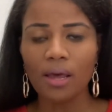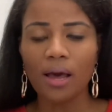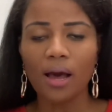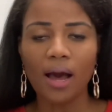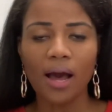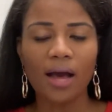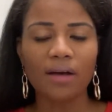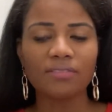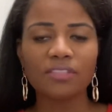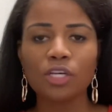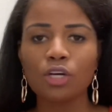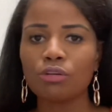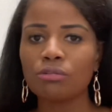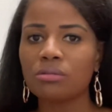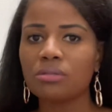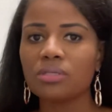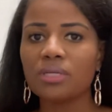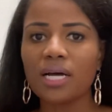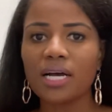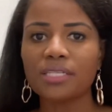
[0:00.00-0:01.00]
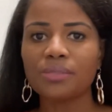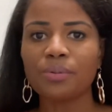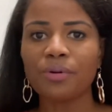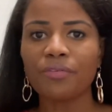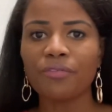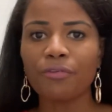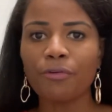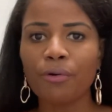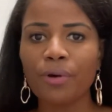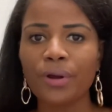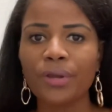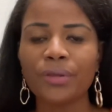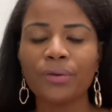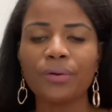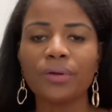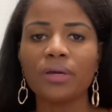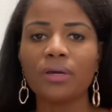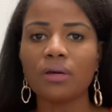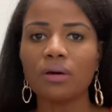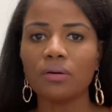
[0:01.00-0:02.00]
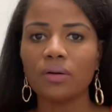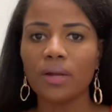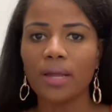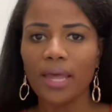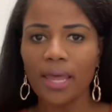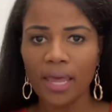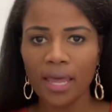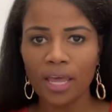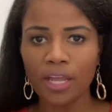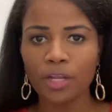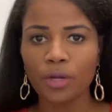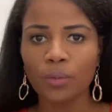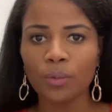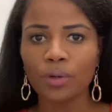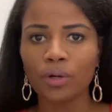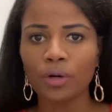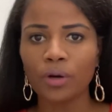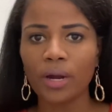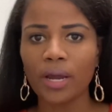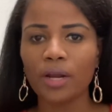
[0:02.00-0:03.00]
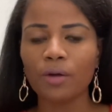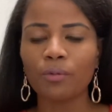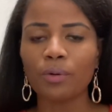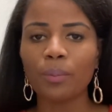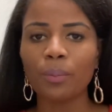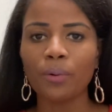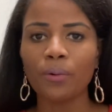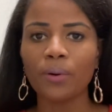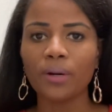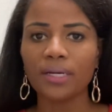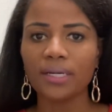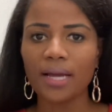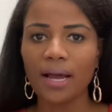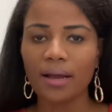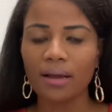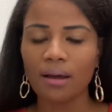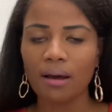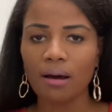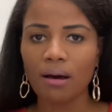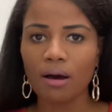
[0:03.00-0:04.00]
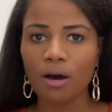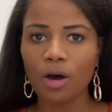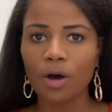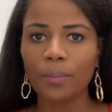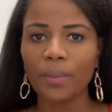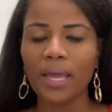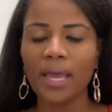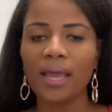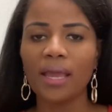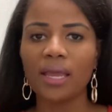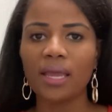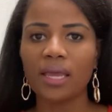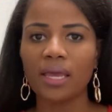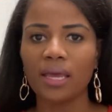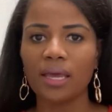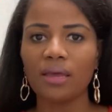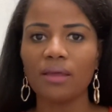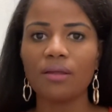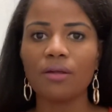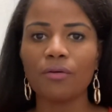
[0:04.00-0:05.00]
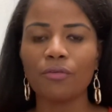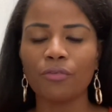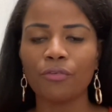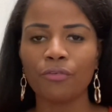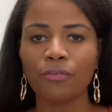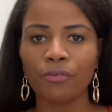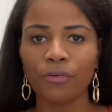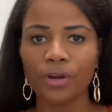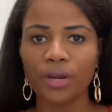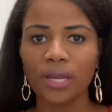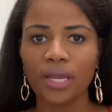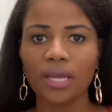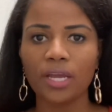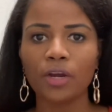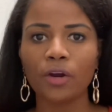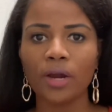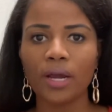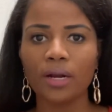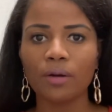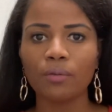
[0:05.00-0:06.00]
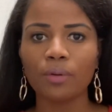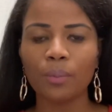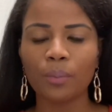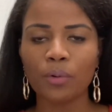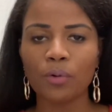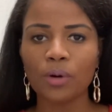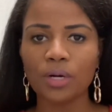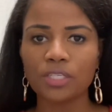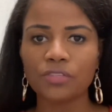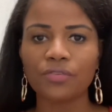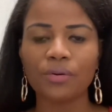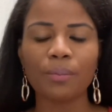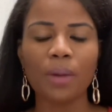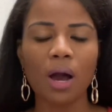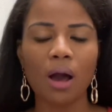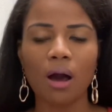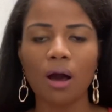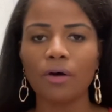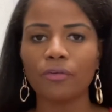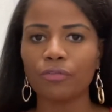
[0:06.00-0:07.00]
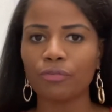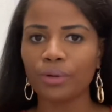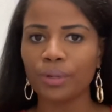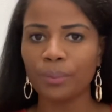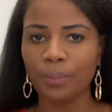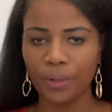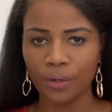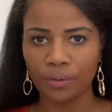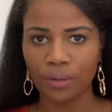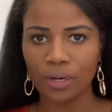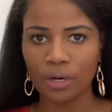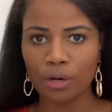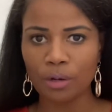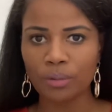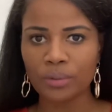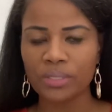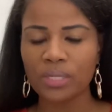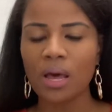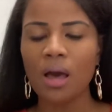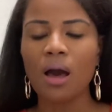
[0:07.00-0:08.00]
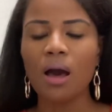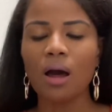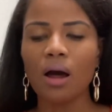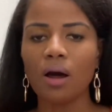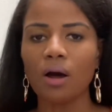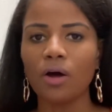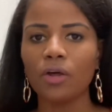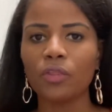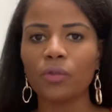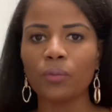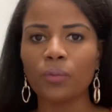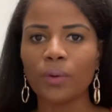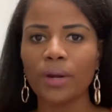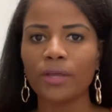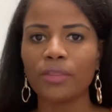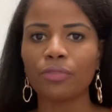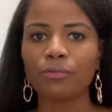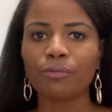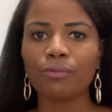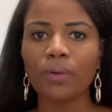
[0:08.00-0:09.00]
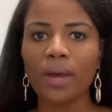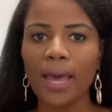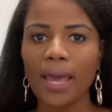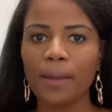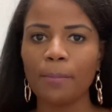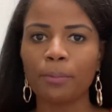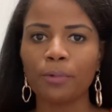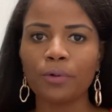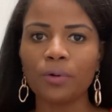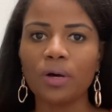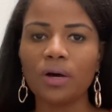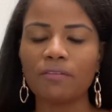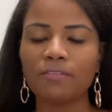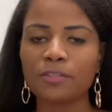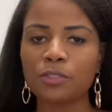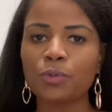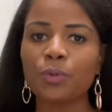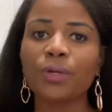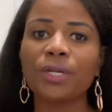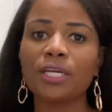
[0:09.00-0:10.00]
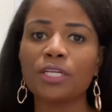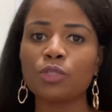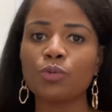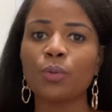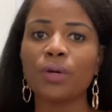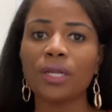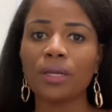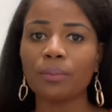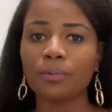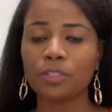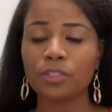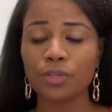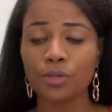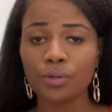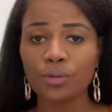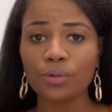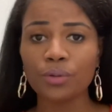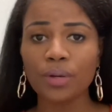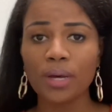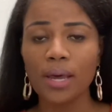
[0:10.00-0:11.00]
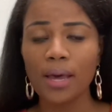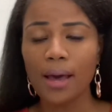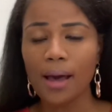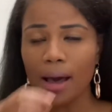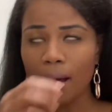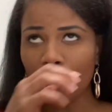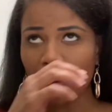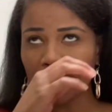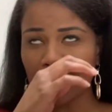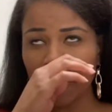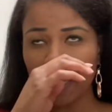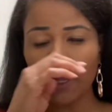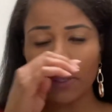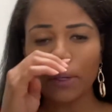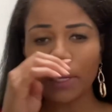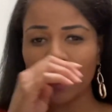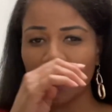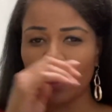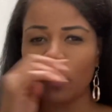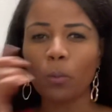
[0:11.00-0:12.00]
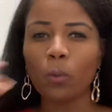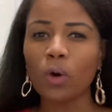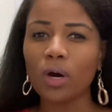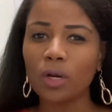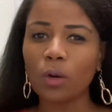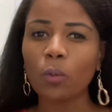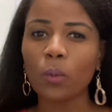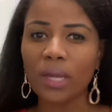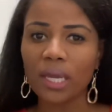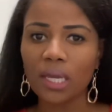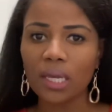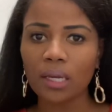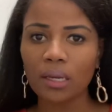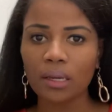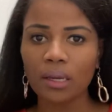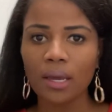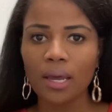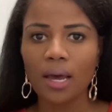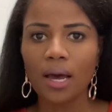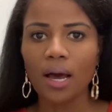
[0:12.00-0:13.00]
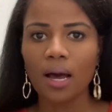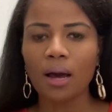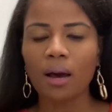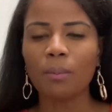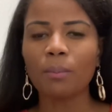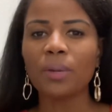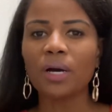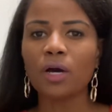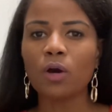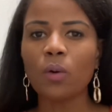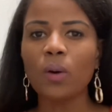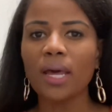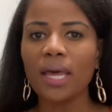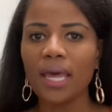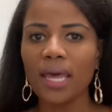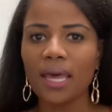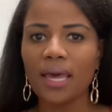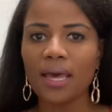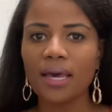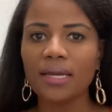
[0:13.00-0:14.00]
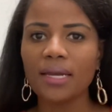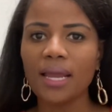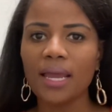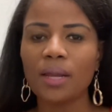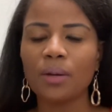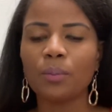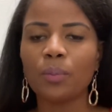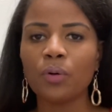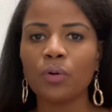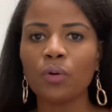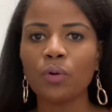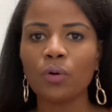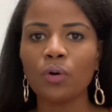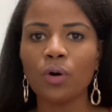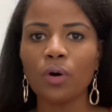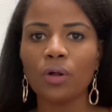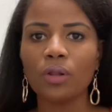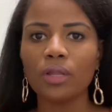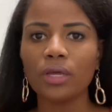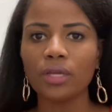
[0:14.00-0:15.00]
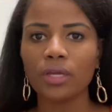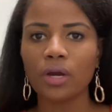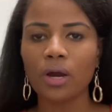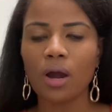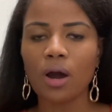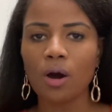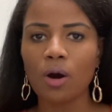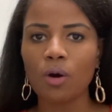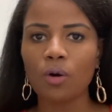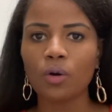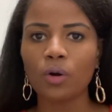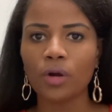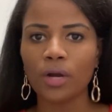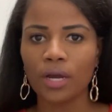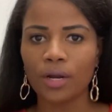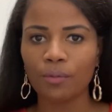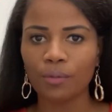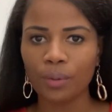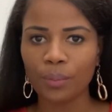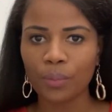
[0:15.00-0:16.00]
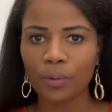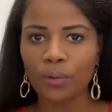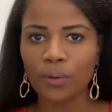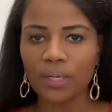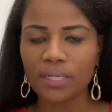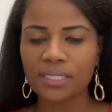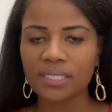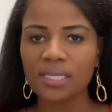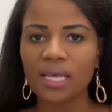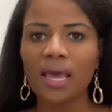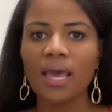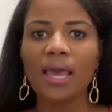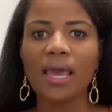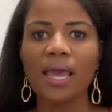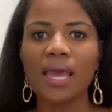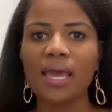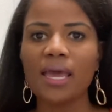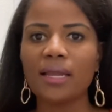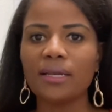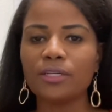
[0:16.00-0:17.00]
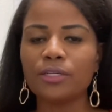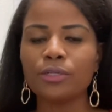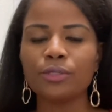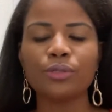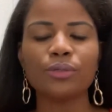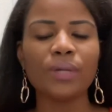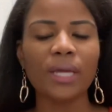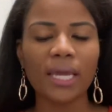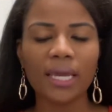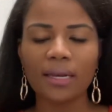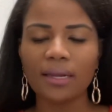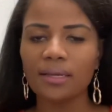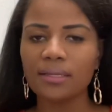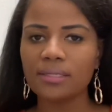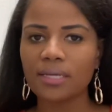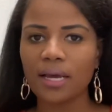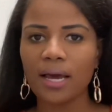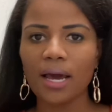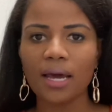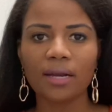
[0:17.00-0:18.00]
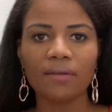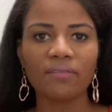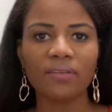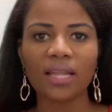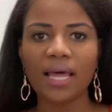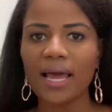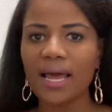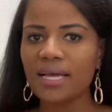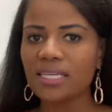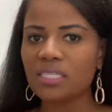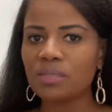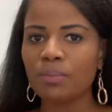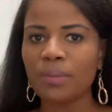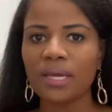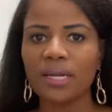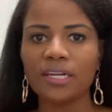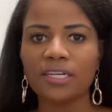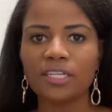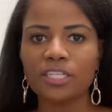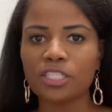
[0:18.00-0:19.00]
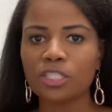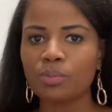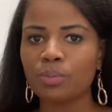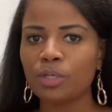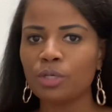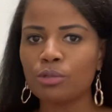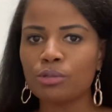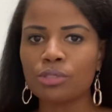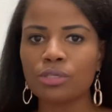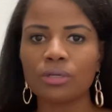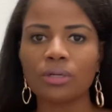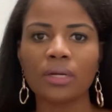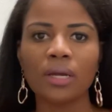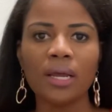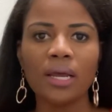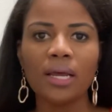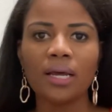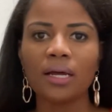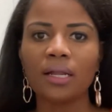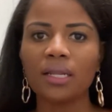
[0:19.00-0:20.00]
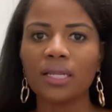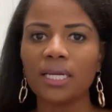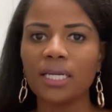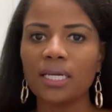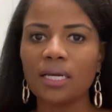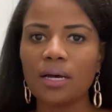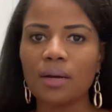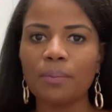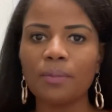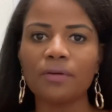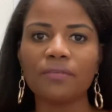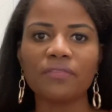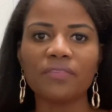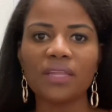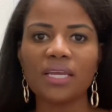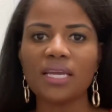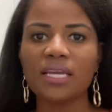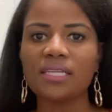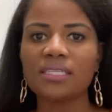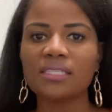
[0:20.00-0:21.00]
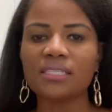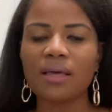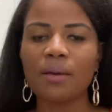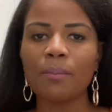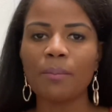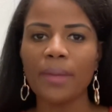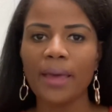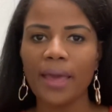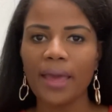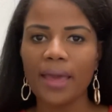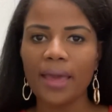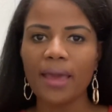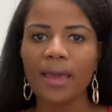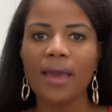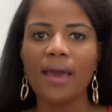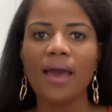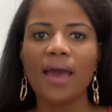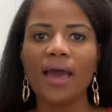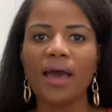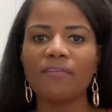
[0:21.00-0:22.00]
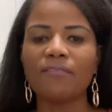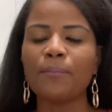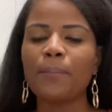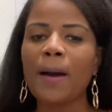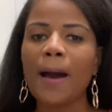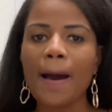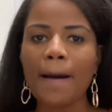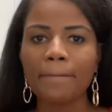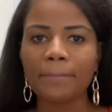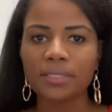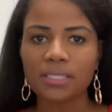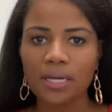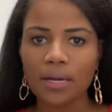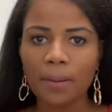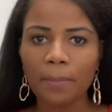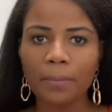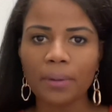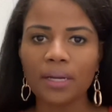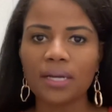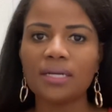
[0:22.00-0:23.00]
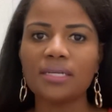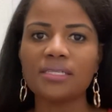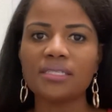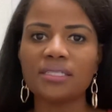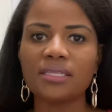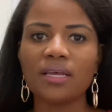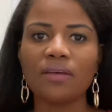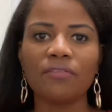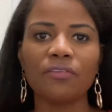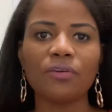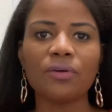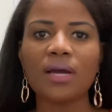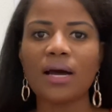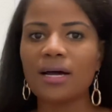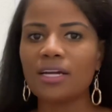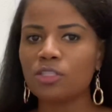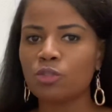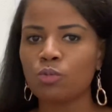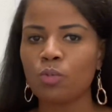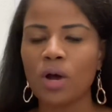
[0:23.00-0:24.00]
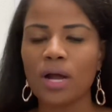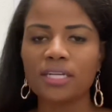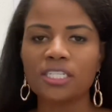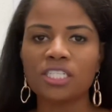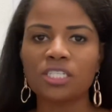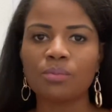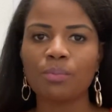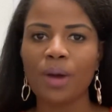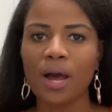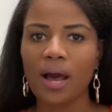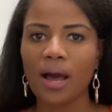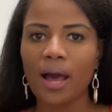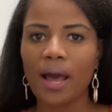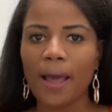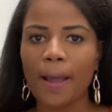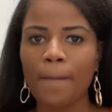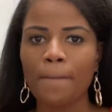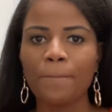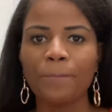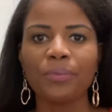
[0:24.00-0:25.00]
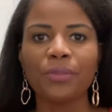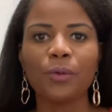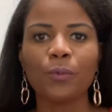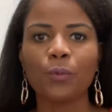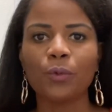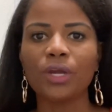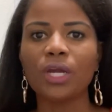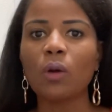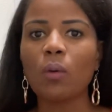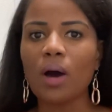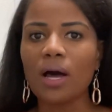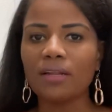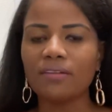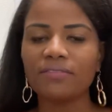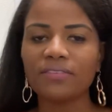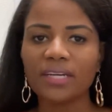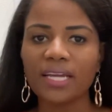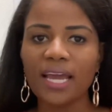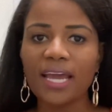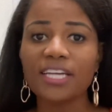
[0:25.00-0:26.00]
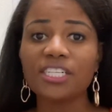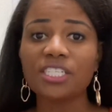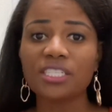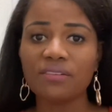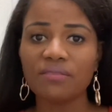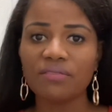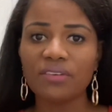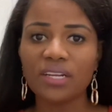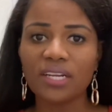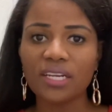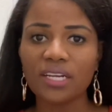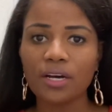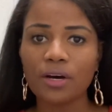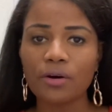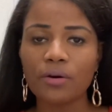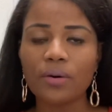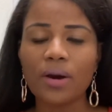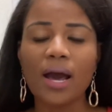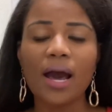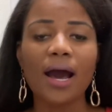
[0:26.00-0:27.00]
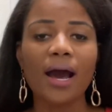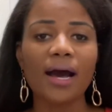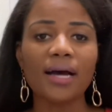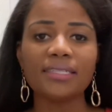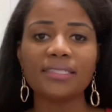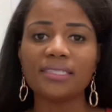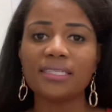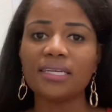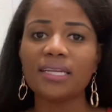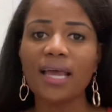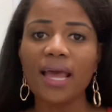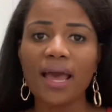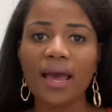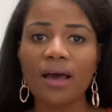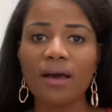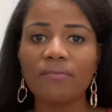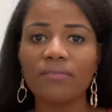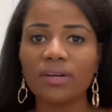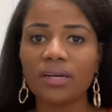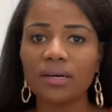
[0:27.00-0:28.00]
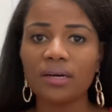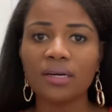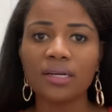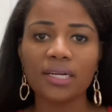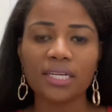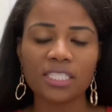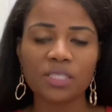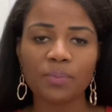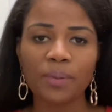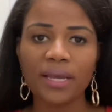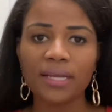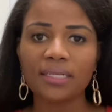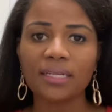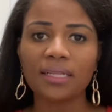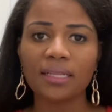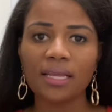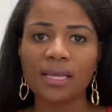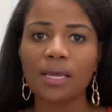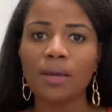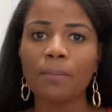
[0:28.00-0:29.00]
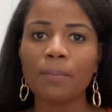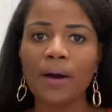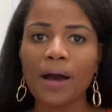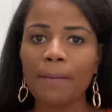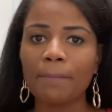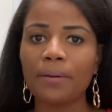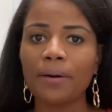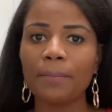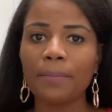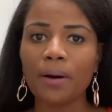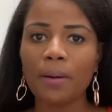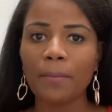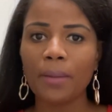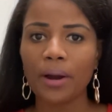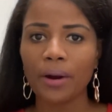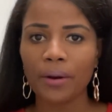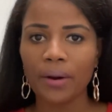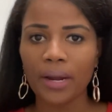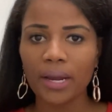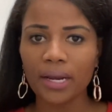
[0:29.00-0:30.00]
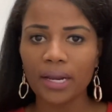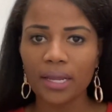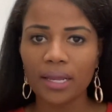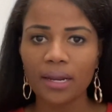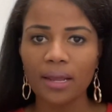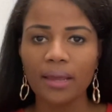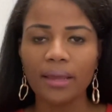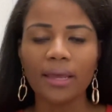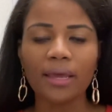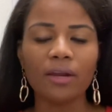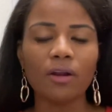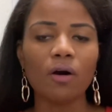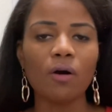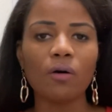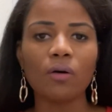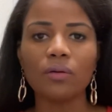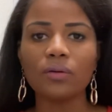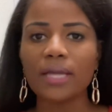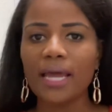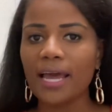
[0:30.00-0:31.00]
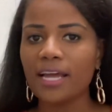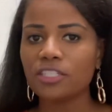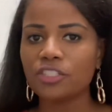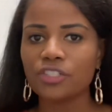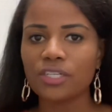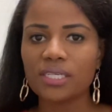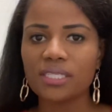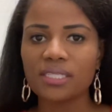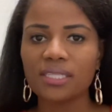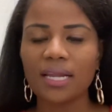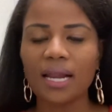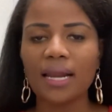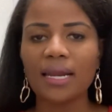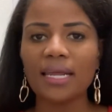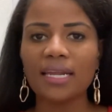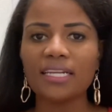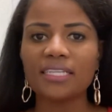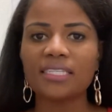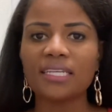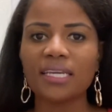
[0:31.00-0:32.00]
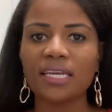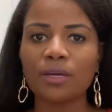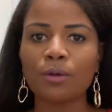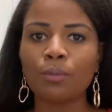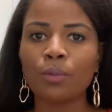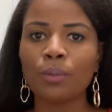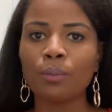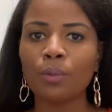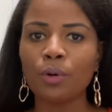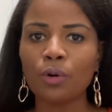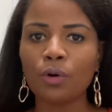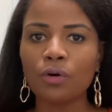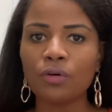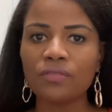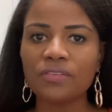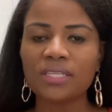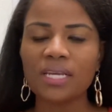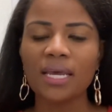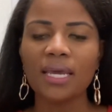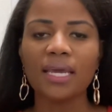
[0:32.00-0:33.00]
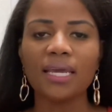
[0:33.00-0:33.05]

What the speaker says: I've told you guys before, you can go to annualcreditreport.com and get free credit reports from all 3 bureaus all the way through April of 2022. I think you can get one a week, but go ahead and pull your own credit reports and do any kind of last minute disputes or cleanup of things that may have popped up. Because if you guys watched my requalification video, I did have an unexpected thing pop up on my credit, an old address that I needed to get removed.